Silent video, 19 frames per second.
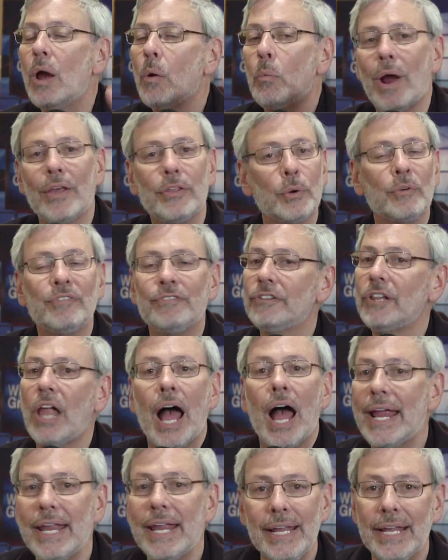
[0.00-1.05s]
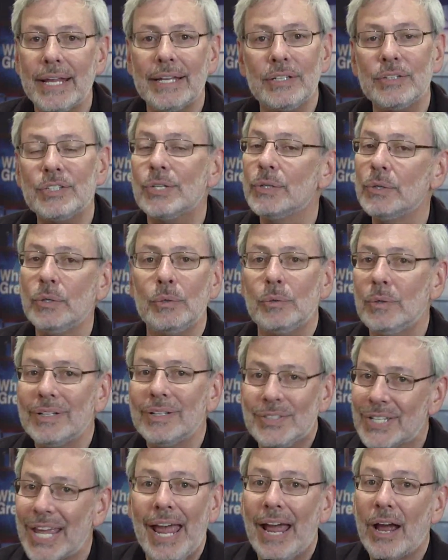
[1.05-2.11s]
whether flying into
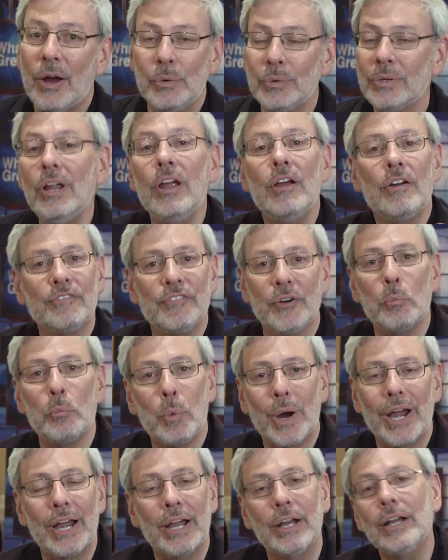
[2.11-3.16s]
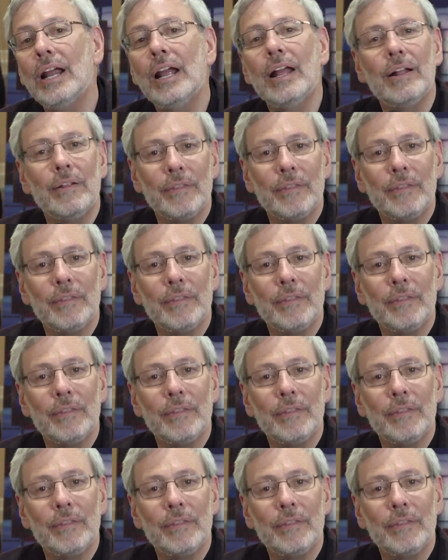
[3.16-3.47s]
town from where